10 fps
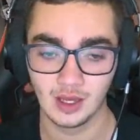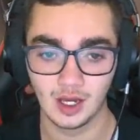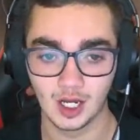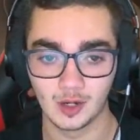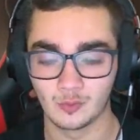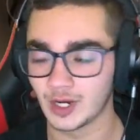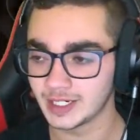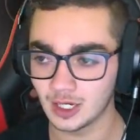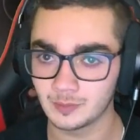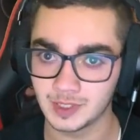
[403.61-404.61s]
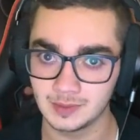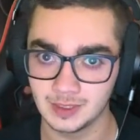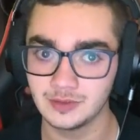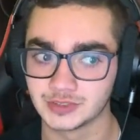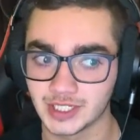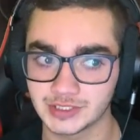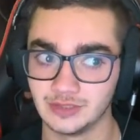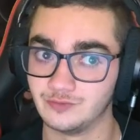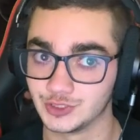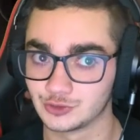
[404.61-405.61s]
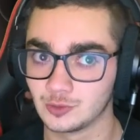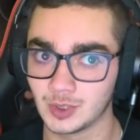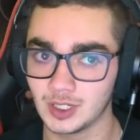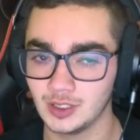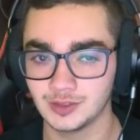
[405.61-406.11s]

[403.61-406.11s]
Right now in PvE, there's actually a visual bug.